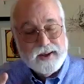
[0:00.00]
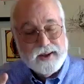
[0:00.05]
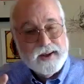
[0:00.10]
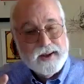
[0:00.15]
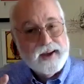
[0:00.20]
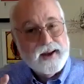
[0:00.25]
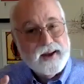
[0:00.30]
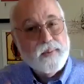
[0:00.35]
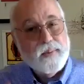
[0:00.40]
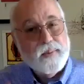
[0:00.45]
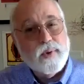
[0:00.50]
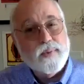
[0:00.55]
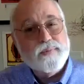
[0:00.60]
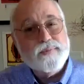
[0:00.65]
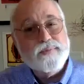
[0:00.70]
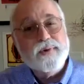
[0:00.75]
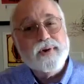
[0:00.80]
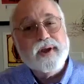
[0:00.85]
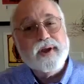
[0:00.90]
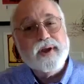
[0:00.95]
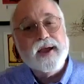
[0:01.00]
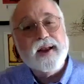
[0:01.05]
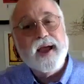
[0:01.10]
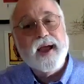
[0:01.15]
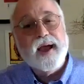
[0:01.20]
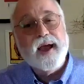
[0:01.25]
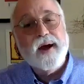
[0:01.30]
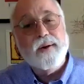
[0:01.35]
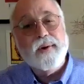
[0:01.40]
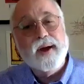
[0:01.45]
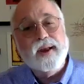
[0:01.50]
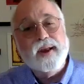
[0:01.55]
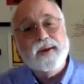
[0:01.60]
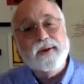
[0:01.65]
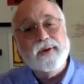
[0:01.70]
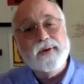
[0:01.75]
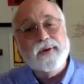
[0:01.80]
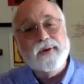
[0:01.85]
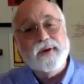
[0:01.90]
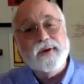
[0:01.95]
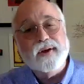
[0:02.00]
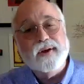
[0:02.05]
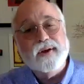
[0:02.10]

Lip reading: and I won't forget how I look.